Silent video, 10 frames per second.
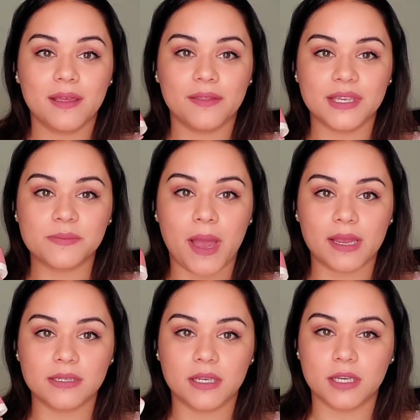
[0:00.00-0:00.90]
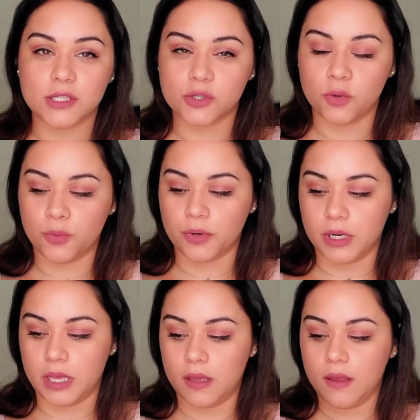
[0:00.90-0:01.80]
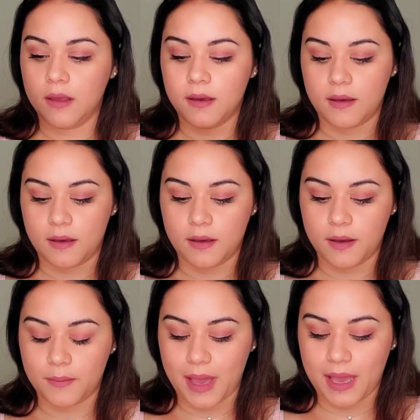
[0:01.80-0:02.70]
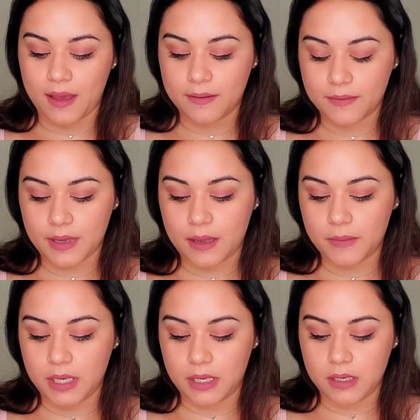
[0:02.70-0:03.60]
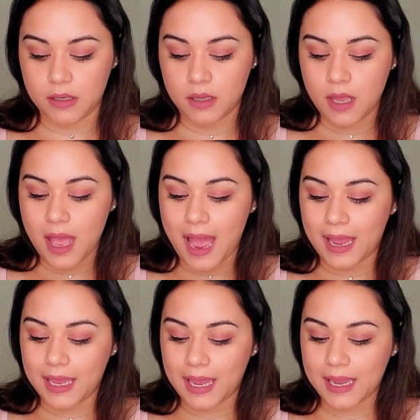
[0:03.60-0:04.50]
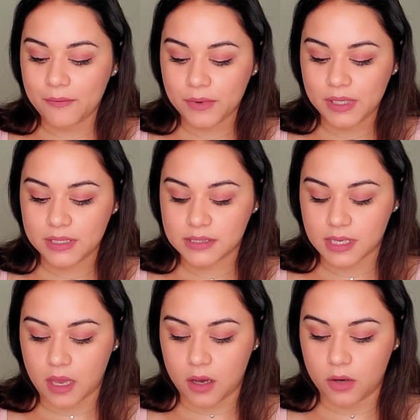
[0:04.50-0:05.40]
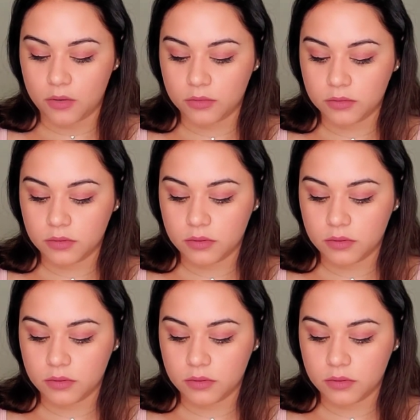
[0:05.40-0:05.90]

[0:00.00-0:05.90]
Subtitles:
This packaging is so pretty. I mean, I can't really tell.